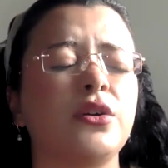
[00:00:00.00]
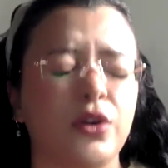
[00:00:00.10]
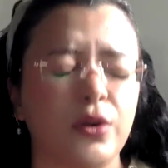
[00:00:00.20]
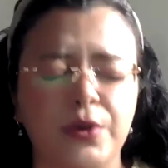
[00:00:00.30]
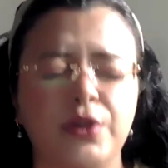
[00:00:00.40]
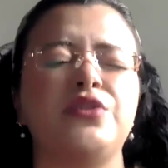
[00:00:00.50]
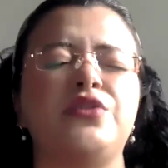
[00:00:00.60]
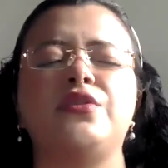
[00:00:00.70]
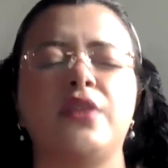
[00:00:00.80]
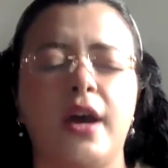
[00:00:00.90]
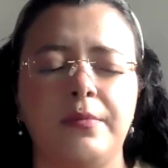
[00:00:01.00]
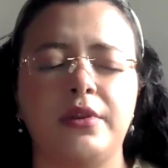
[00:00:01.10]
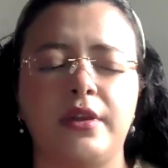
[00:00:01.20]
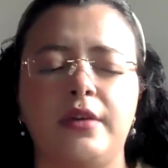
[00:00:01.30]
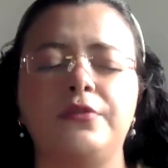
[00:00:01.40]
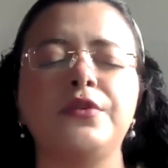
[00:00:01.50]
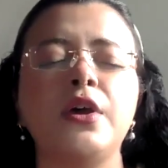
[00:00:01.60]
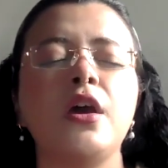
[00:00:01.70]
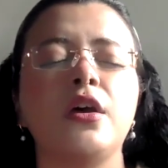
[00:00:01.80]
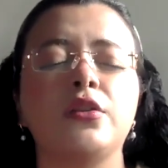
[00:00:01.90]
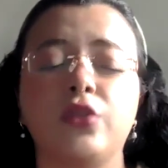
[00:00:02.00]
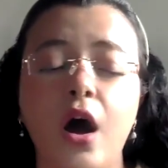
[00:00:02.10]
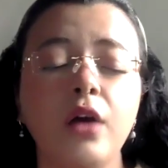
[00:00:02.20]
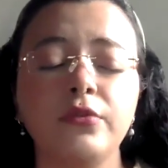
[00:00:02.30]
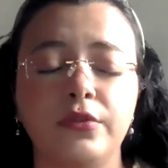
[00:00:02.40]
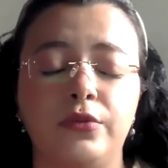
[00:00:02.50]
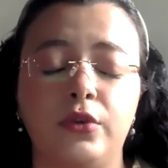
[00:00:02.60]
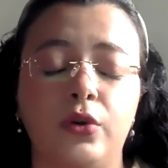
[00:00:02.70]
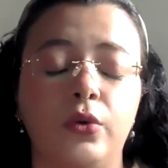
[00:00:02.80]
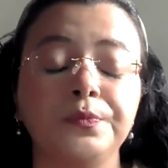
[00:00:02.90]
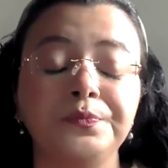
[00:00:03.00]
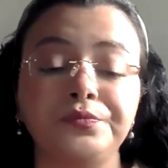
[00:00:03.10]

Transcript: Gerber's, I believe, law review